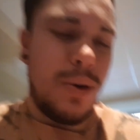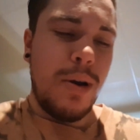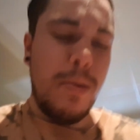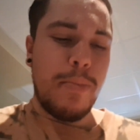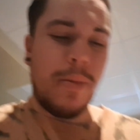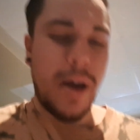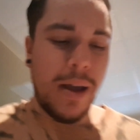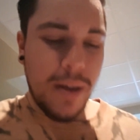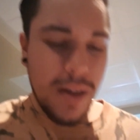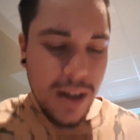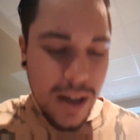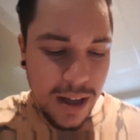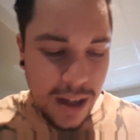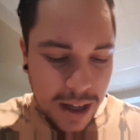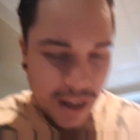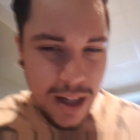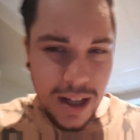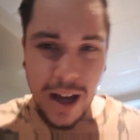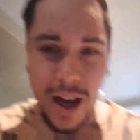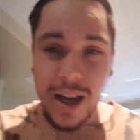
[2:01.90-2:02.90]
do it but
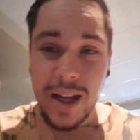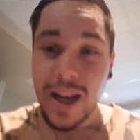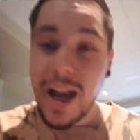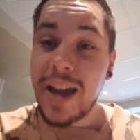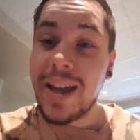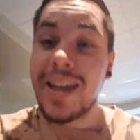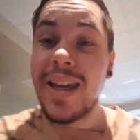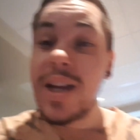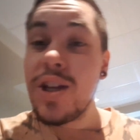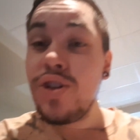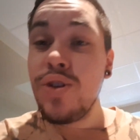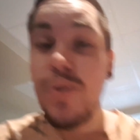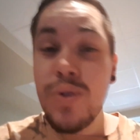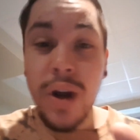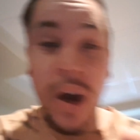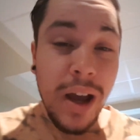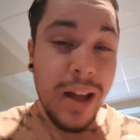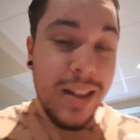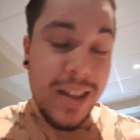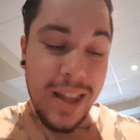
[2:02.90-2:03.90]
I, I kid you
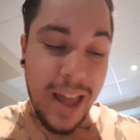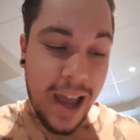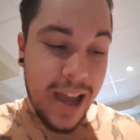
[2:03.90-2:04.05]
not